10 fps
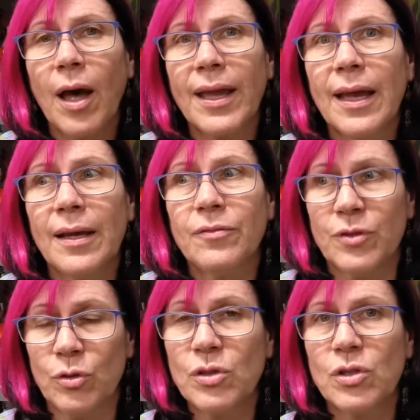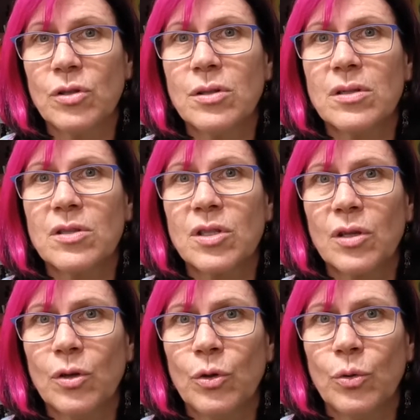I have two students
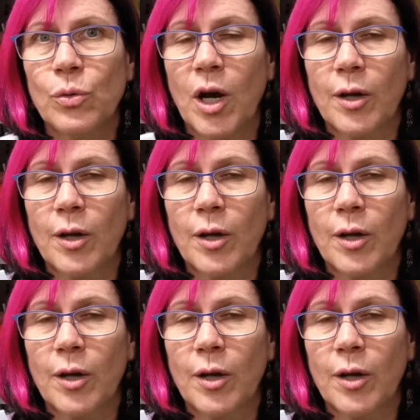who